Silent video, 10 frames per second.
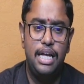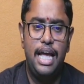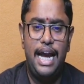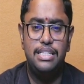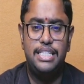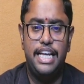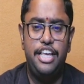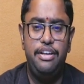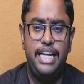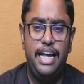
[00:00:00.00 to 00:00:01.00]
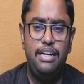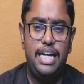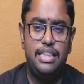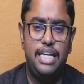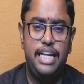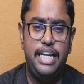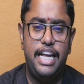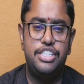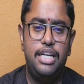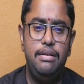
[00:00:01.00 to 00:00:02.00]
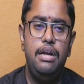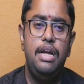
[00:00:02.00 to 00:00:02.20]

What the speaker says: And security and authentication,